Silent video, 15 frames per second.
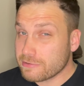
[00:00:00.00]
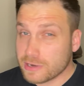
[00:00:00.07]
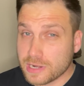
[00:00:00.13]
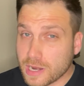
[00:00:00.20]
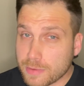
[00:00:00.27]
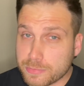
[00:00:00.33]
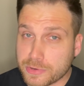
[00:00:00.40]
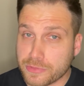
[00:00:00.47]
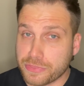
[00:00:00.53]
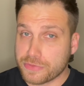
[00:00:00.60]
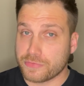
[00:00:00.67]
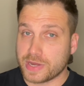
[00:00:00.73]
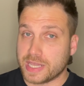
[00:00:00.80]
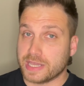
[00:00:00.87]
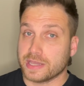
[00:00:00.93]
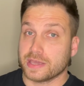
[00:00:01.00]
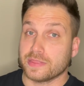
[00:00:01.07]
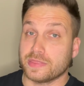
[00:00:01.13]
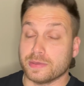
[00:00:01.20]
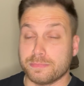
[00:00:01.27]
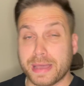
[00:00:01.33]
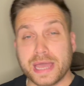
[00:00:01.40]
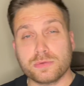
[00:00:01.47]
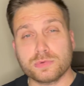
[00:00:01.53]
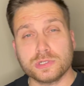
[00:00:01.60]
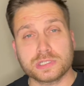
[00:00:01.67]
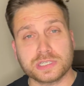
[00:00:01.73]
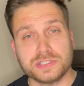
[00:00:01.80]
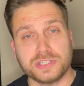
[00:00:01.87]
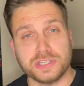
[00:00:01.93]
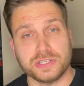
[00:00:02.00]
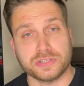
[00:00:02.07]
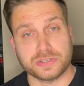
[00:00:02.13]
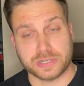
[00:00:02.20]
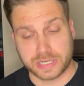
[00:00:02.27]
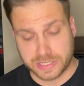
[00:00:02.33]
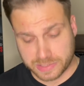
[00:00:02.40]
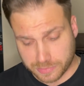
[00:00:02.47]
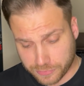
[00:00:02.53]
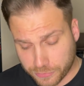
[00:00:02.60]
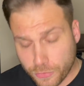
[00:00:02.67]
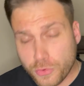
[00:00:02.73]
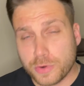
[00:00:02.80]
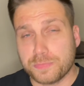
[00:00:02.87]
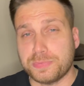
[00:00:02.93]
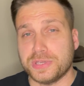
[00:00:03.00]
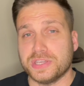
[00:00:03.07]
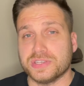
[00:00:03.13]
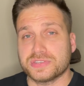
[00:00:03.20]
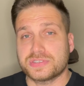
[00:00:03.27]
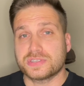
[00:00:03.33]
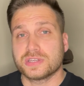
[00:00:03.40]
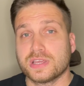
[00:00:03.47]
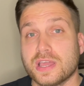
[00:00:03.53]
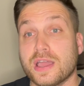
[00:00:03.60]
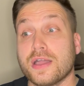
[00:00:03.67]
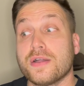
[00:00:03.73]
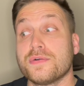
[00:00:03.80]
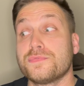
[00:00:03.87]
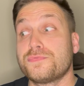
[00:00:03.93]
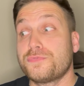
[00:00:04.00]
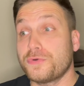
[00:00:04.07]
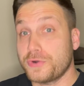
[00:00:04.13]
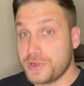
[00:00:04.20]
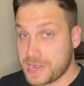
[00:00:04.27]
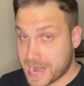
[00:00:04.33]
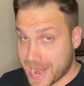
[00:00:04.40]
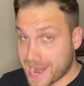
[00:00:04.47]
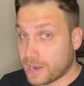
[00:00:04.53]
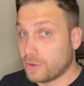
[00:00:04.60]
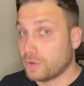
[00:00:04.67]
number 3, the band will continue as a 4-piece for now.